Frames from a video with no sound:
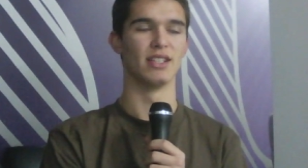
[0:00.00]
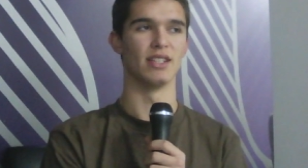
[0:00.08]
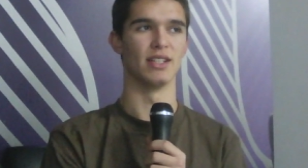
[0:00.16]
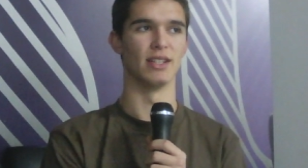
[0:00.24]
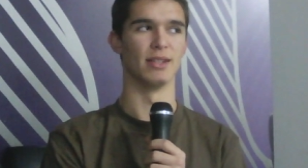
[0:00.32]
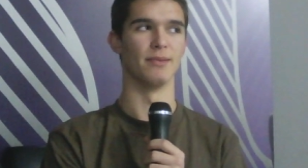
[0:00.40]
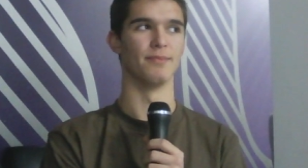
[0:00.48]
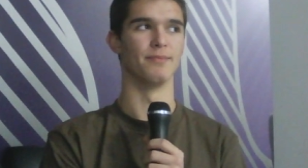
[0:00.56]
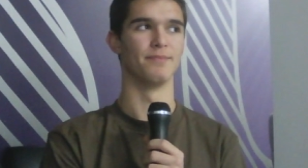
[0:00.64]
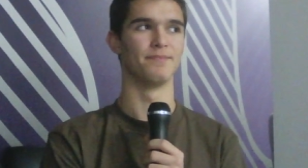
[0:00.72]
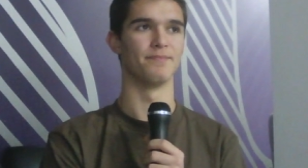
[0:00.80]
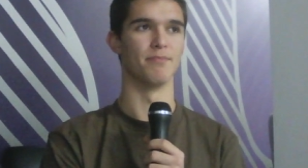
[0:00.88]
Um,
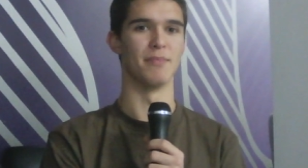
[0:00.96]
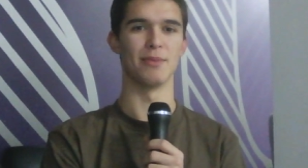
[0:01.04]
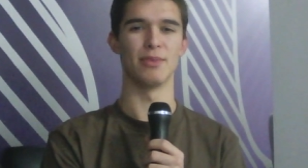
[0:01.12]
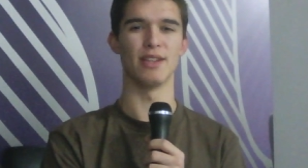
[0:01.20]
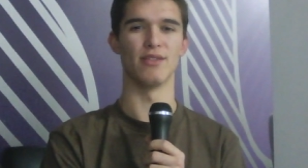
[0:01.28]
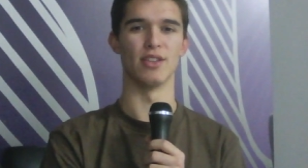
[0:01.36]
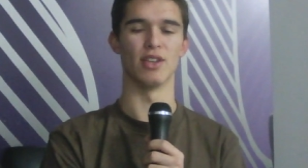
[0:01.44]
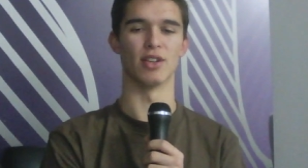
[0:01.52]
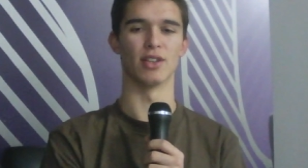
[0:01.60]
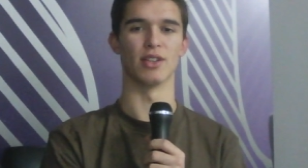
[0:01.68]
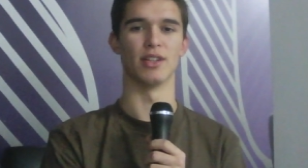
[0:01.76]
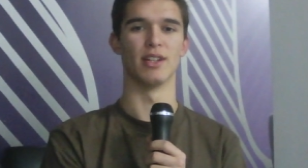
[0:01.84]
maybe even
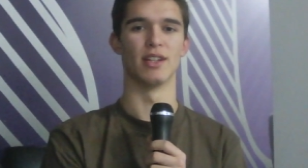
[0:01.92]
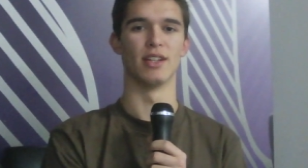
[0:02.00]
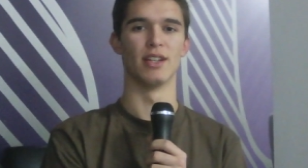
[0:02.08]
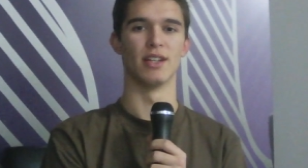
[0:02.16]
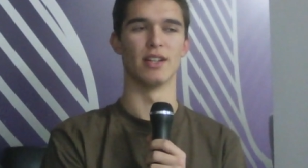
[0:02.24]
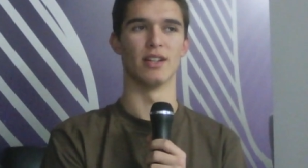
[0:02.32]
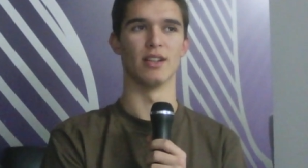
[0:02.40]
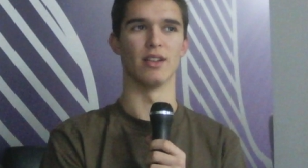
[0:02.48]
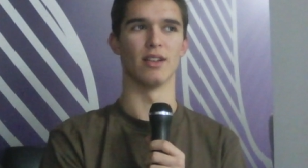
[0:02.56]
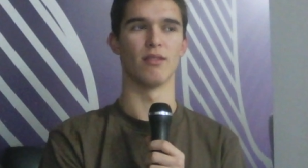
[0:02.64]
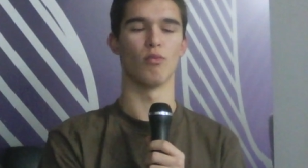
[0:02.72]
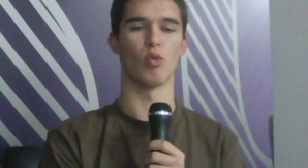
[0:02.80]
younger. Uh,
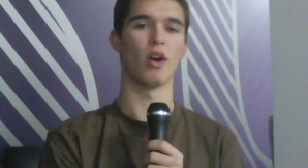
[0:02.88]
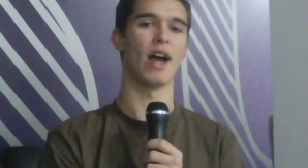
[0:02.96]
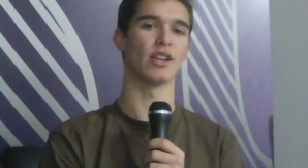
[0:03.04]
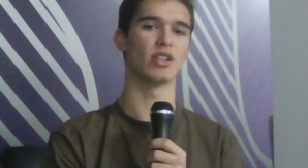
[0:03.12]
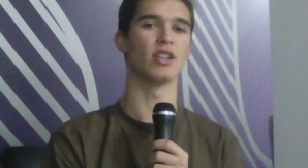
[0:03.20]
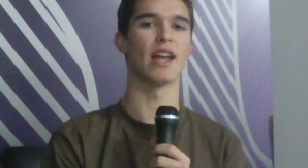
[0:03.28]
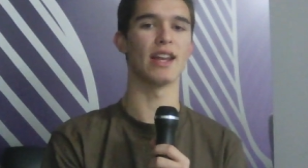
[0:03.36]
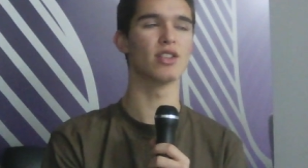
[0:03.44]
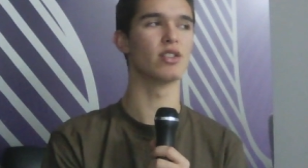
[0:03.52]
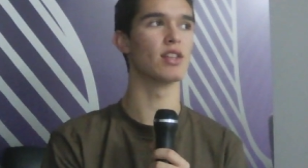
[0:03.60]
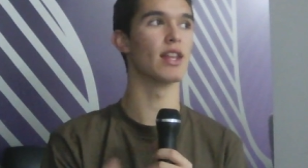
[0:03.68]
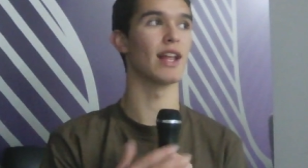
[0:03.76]
well, actually, that
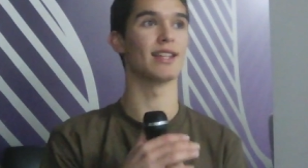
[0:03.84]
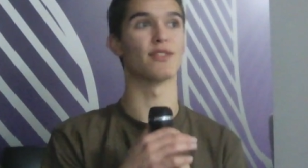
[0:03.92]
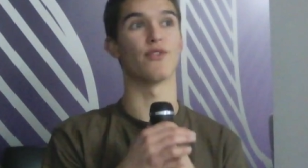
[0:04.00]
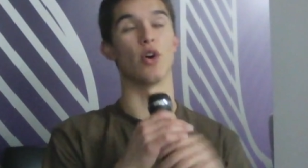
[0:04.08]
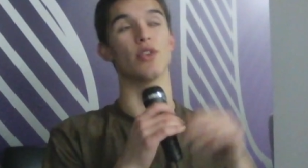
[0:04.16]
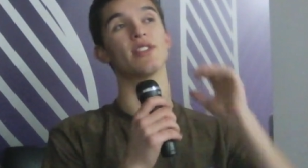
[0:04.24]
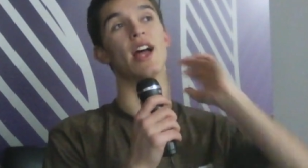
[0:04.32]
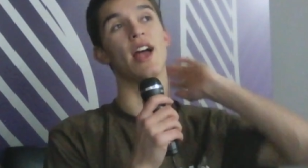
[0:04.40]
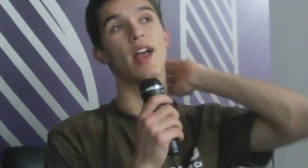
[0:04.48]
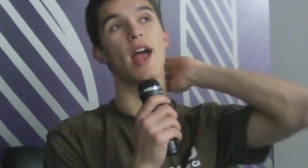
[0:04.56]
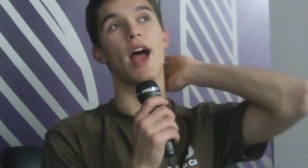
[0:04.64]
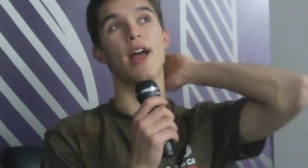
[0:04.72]
is that's false. I
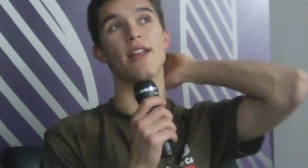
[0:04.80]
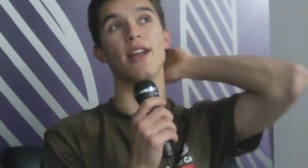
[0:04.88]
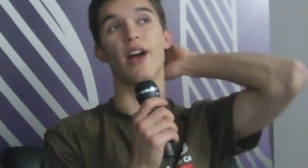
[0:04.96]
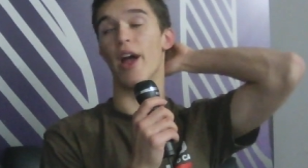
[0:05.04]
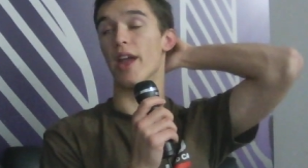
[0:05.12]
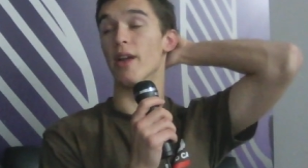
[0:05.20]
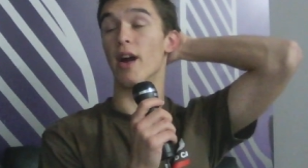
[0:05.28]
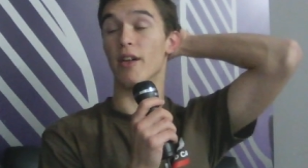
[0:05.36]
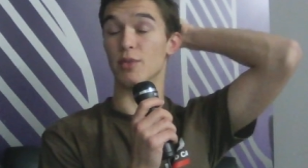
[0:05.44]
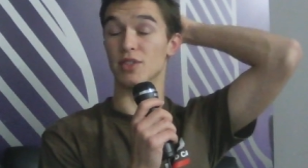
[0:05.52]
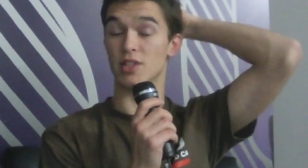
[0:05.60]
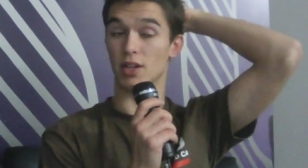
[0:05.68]
I yeah, yeah, I
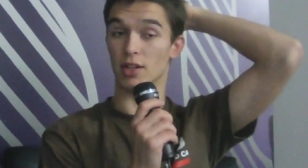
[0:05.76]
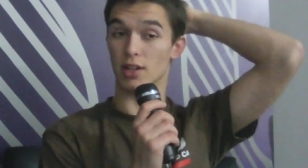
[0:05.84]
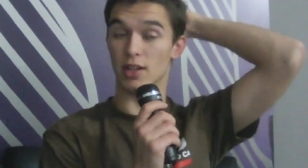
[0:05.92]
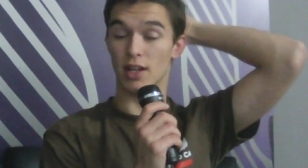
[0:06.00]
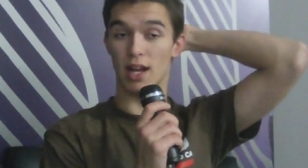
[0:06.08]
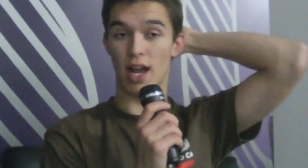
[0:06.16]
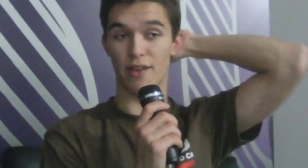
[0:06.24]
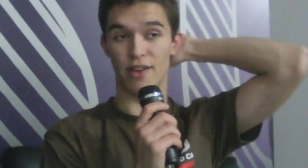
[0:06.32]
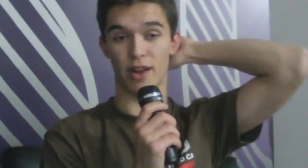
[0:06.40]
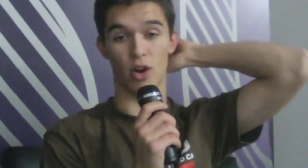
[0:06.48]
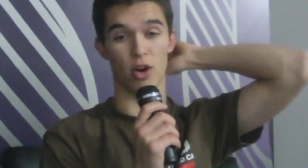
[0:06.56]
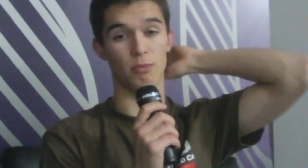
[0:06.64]
was younger. I've
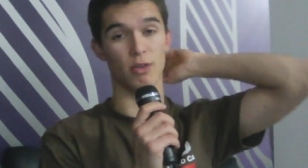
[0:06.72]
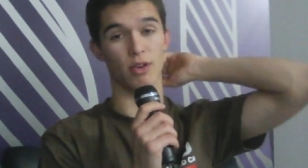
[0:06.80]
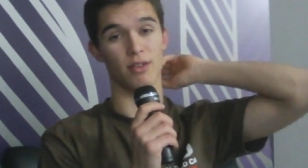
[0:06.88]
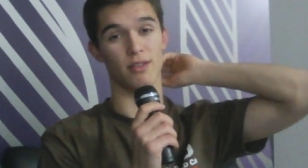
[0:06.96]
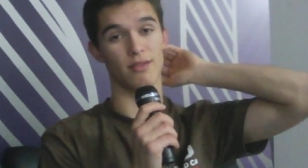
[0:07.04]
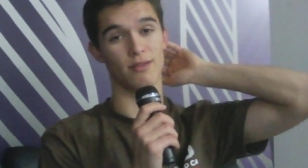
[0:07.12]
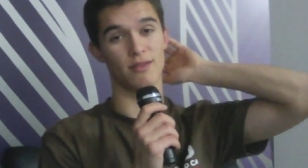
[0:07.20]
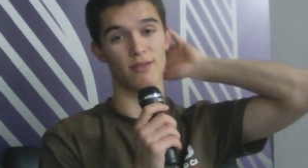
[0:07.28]
had heartburn.